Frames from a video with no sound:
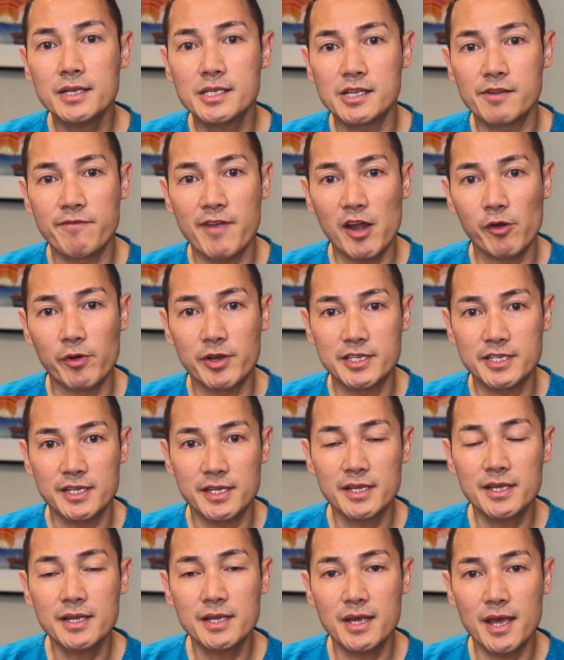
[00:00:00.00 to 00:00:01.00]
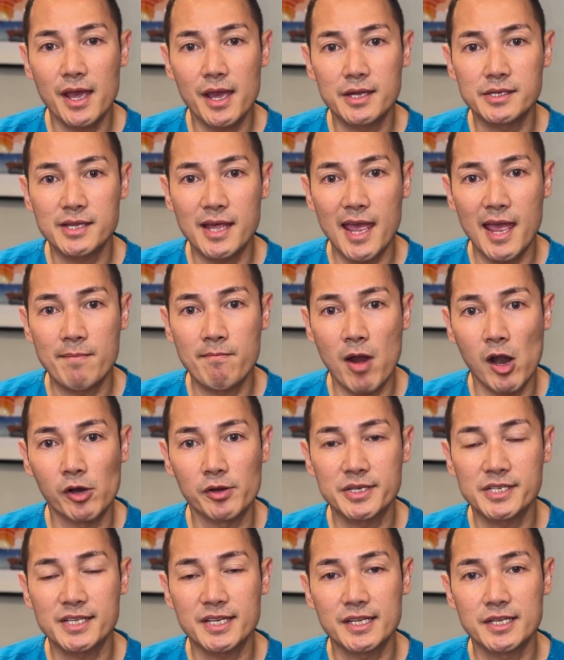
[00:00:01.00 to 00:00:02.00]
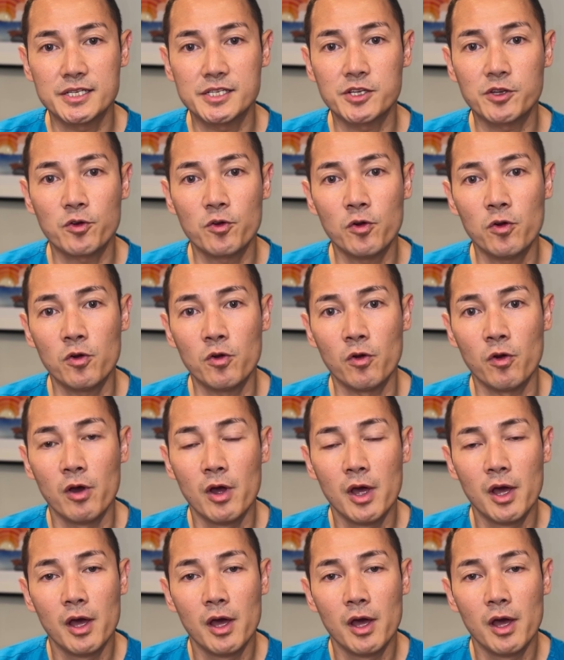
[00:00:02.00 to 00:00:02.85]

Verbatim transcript: severity is MRC score,